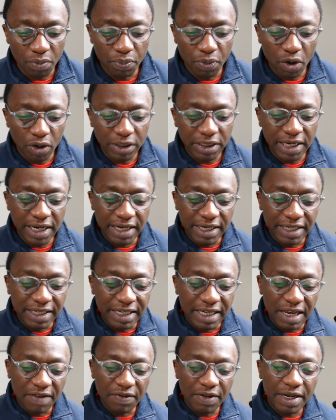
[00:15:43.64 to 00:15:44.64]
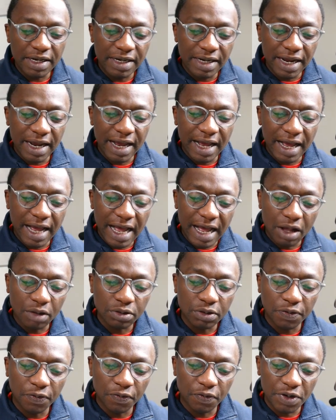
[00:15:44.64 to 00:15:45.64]
But in giving
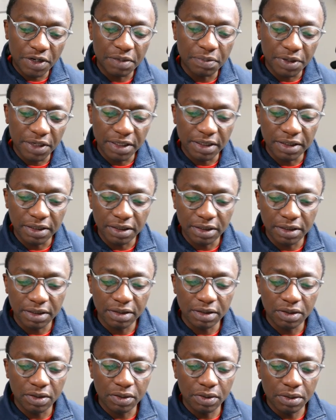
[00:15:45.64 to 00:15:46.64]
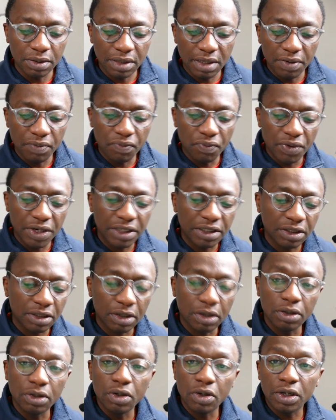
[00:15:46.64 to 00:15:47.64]
out freebies, they
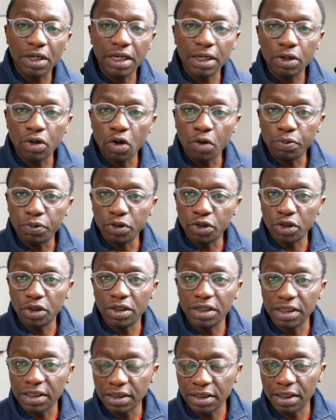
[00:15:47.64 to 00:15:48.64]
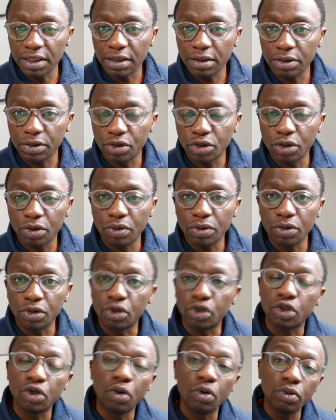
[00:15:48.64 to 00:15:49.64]
risk looking opportunistic. So
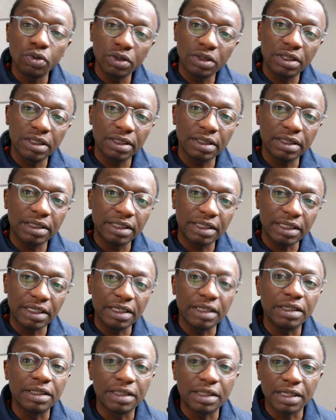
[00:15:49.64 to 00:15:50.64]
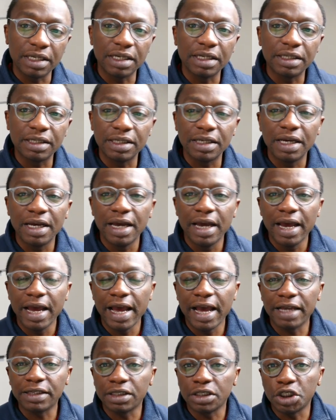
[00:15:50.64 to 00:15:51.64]
don't seize this
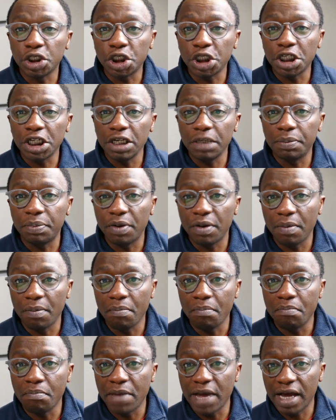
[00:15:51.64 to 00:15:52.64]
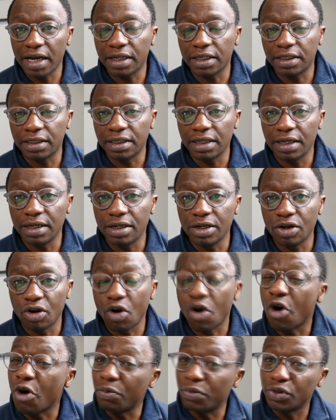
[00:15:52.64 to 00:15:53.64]
as a cheap marketing
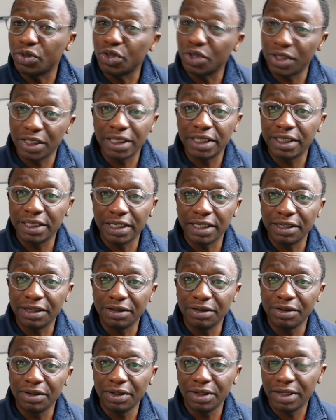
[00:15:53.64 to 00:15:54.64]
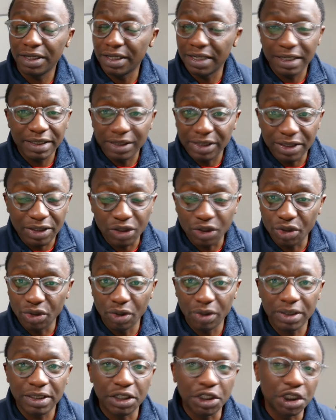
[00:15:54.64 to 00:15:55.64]
opportunity. It's
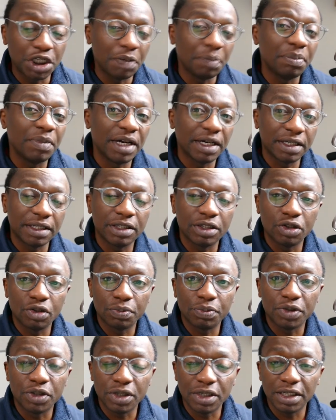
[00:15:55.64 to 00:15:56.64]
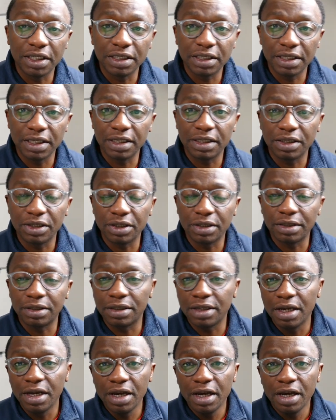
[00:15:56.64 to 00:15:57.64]
not a cheap marketing opportunity. It's